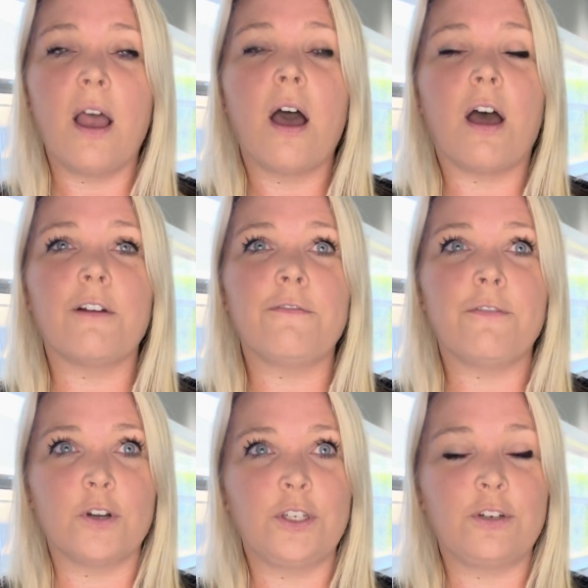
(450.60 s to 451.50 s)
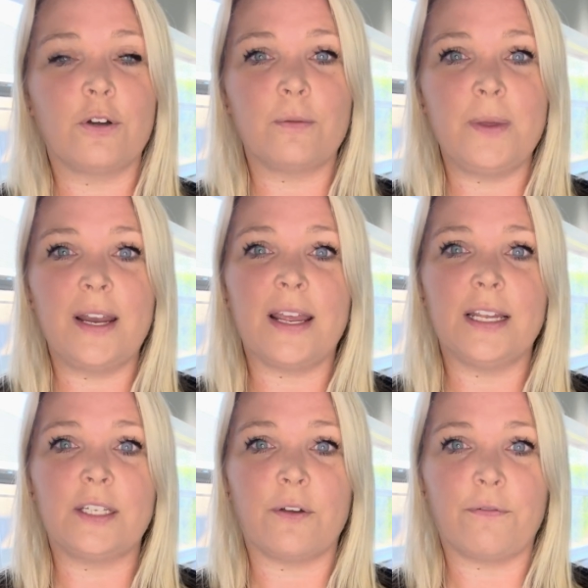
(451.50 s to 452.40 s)
Our first stroke meet
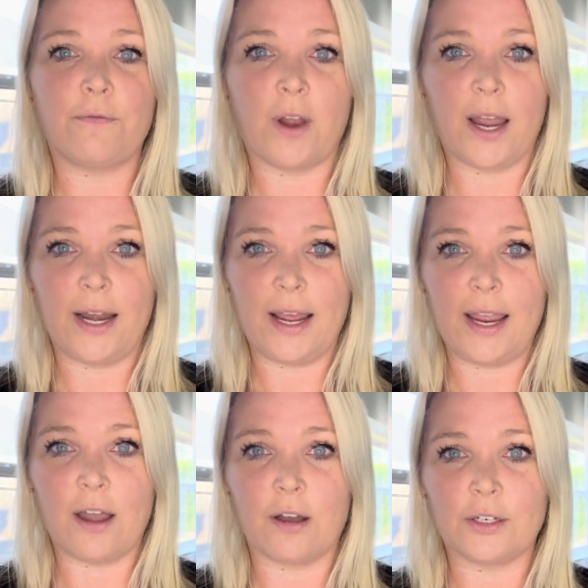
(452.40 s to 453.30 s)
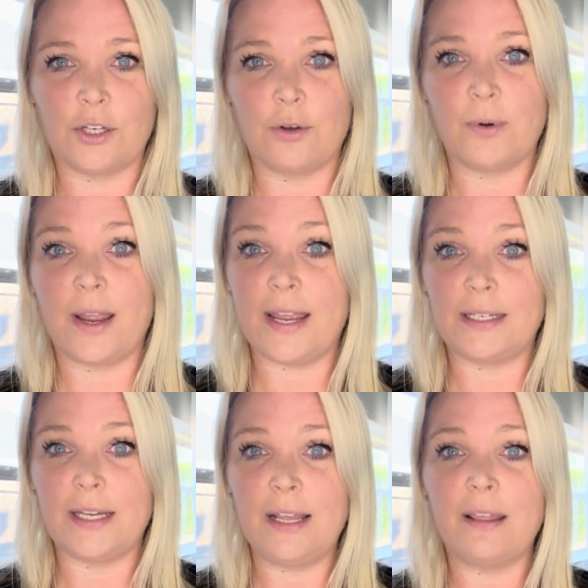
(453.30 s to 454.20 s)
is Friday, October
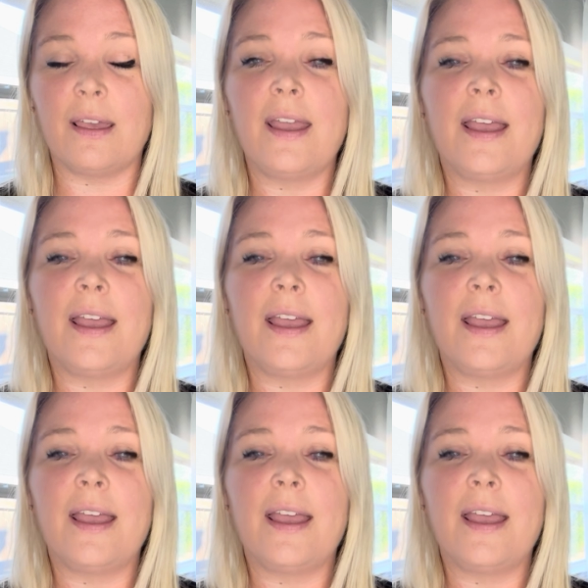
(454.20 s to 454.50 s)
18th.